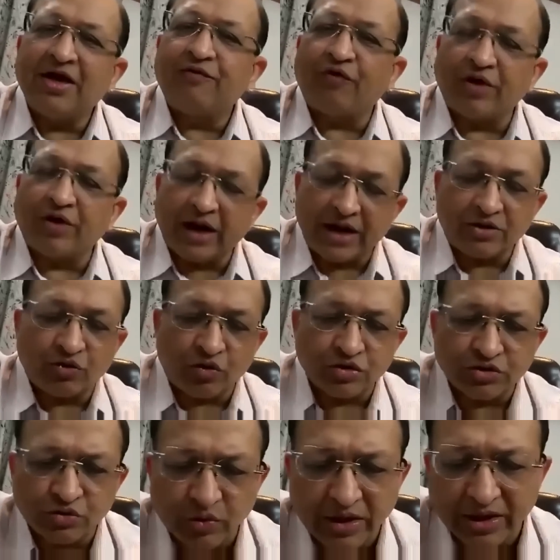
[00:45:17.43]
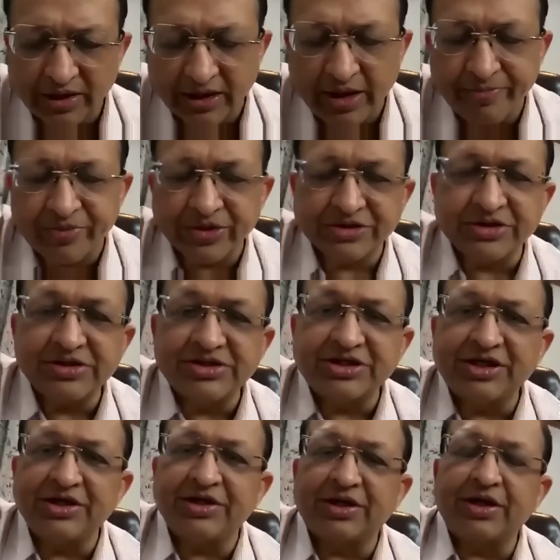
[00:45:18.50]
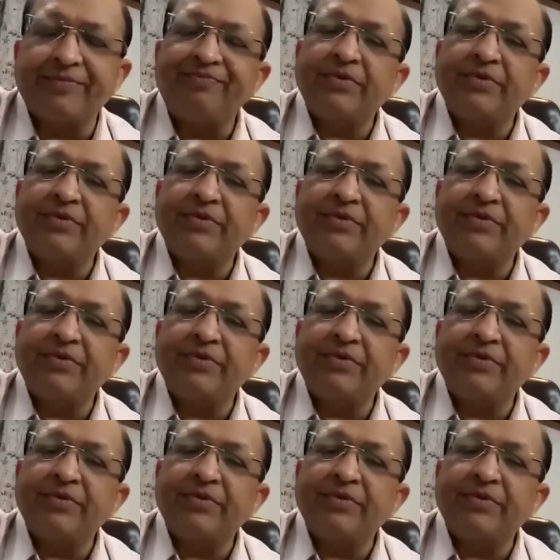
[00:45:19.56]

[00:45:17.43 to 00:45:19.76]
For those who are laypersons here,